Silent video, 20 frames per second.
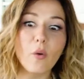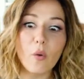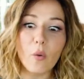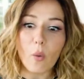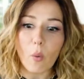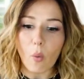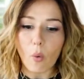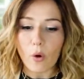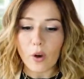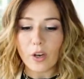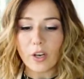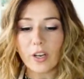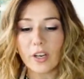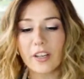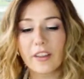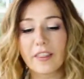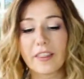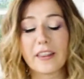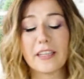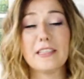gourd.
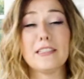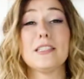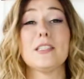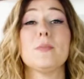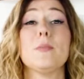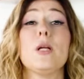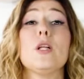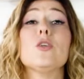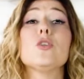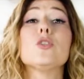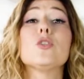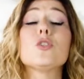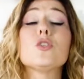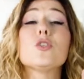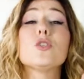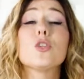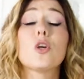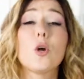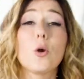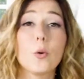These smell
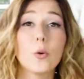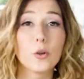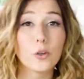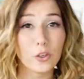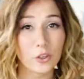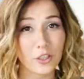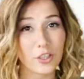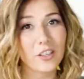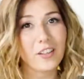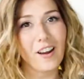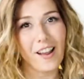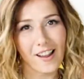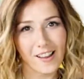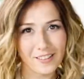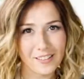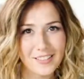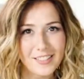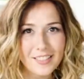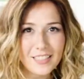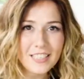so good.
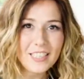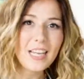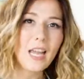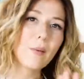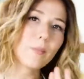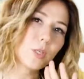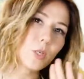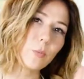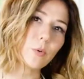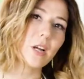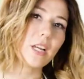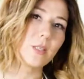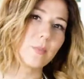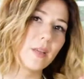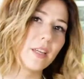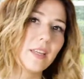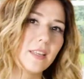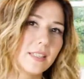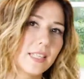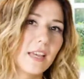Honestly, I'm surprised
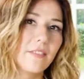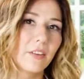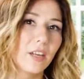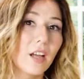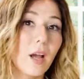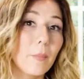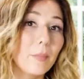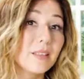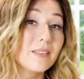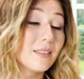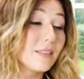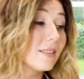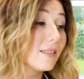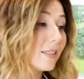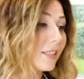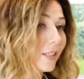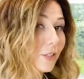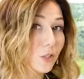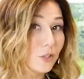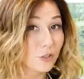my kids haven't come into
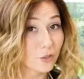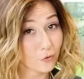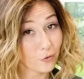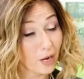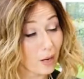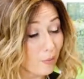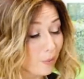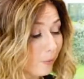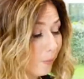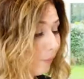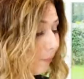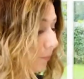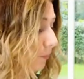this kitchen to grab them.